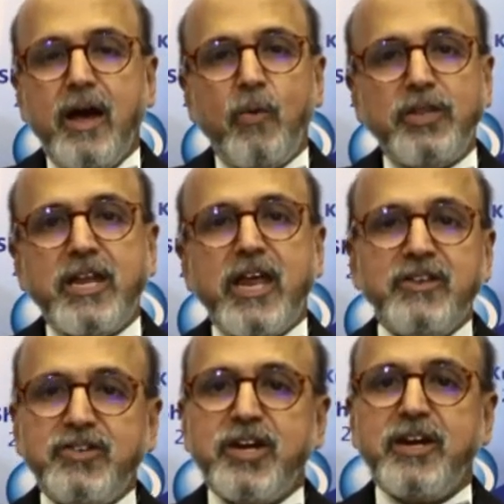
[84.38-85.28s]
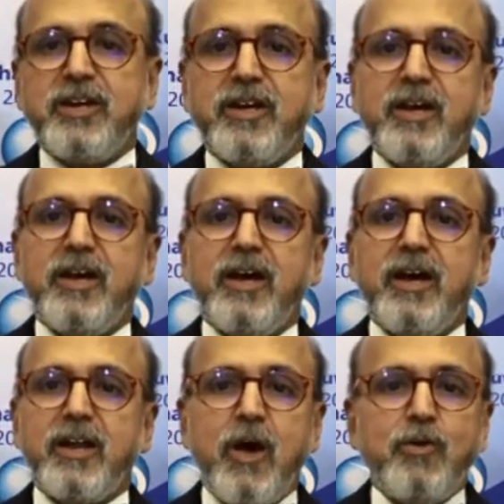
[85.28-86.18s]
with an instant,
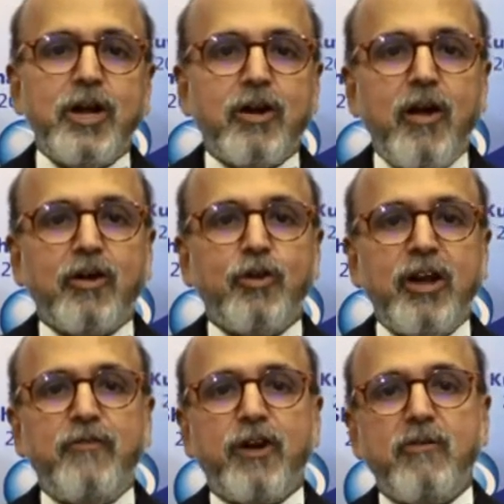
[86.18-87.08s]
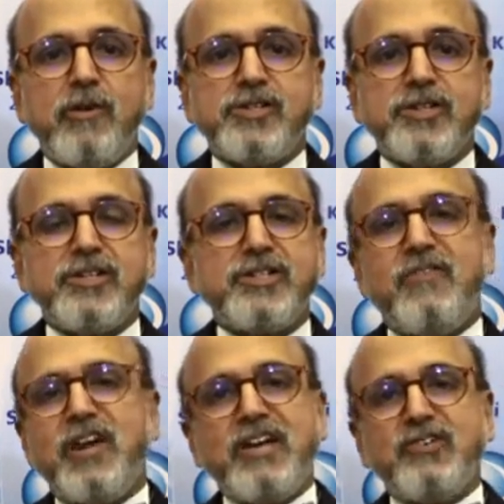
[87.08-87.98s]
round the clock, 24 hours,
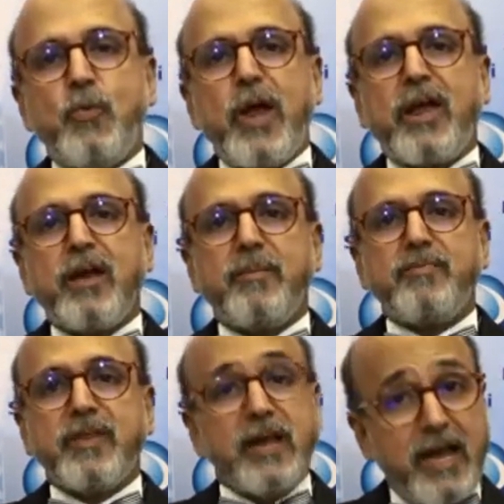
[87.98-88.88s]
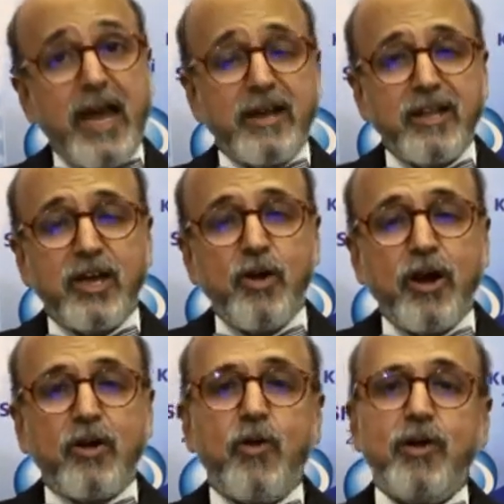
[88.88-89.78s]
7 days a week. And again, the
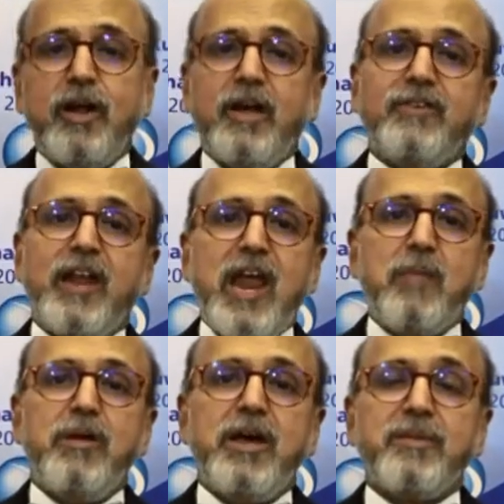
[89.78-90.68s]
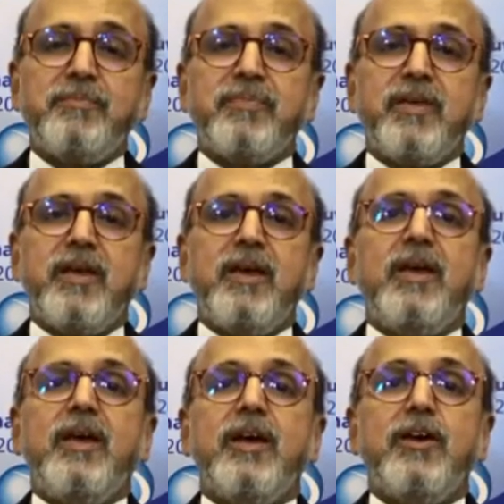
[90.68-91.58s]
QR code is an enabler.
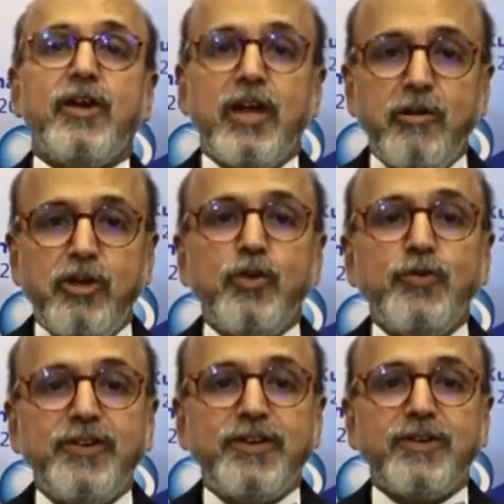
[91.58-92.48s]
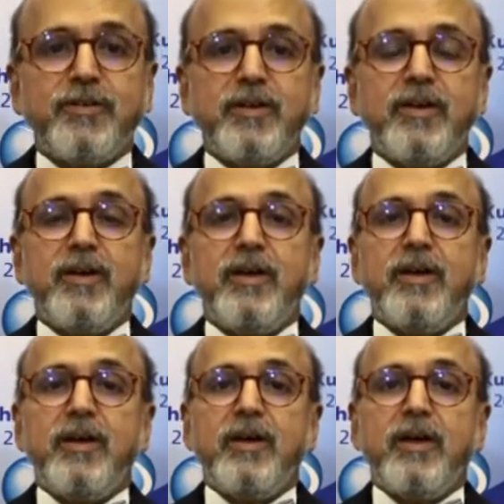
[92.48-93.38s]
You can use it,
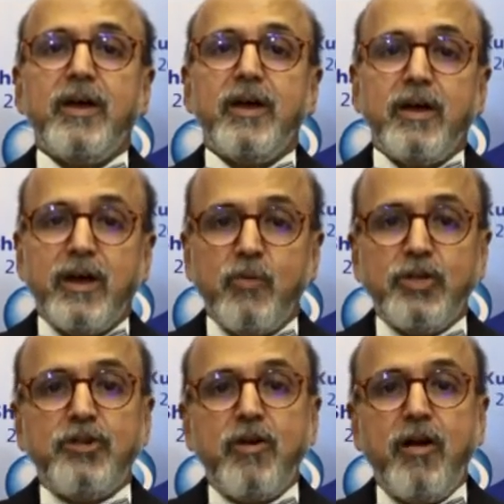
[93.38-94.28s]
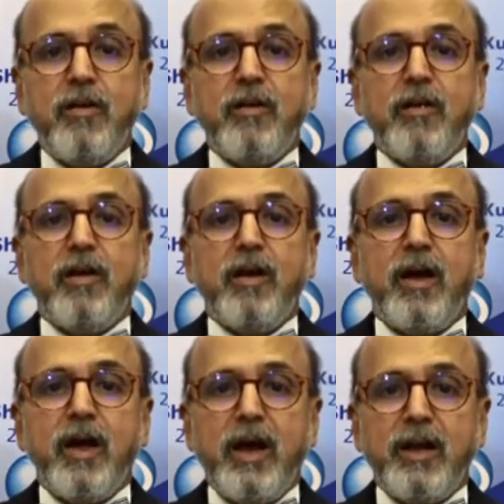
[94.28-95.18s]
you can withdraw
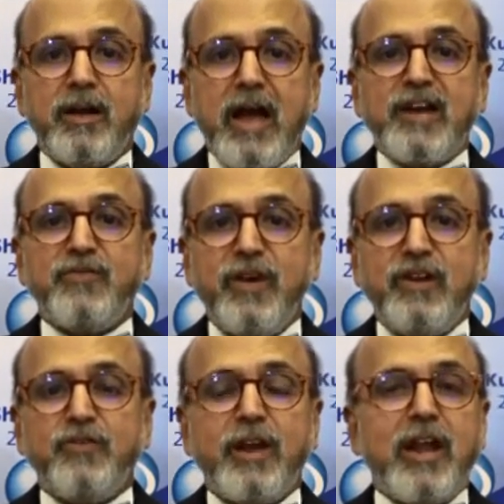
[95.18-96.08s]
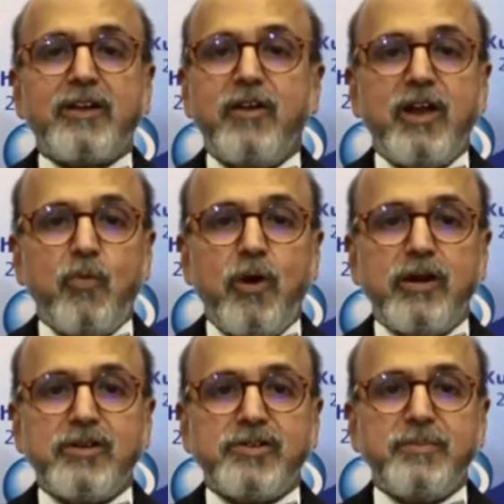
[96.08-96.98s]
at cash feeds for electronic
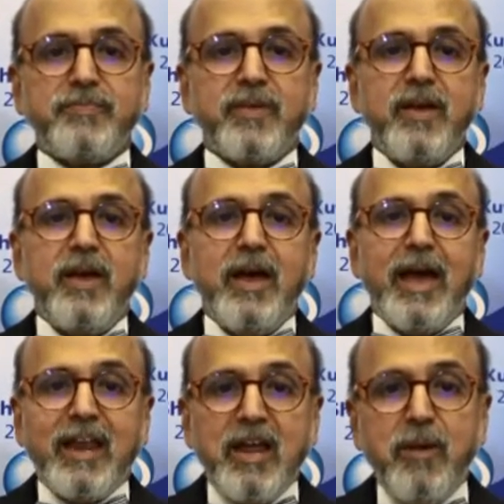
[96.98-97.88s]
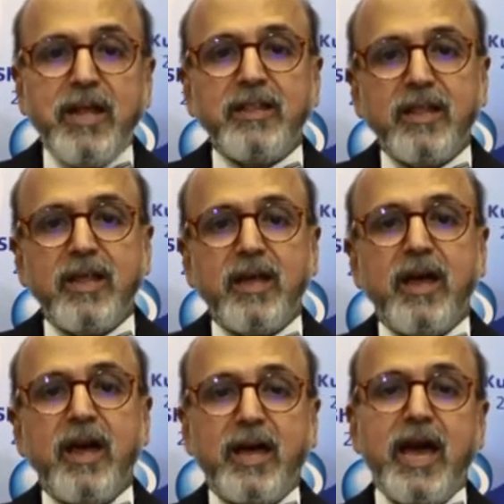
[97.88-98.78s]
wallets. Enabling,
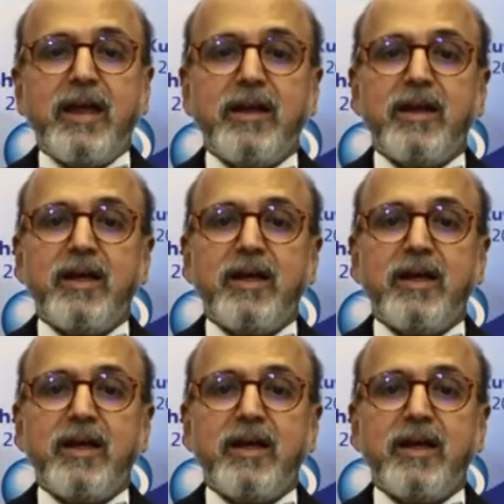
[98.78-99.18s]
again,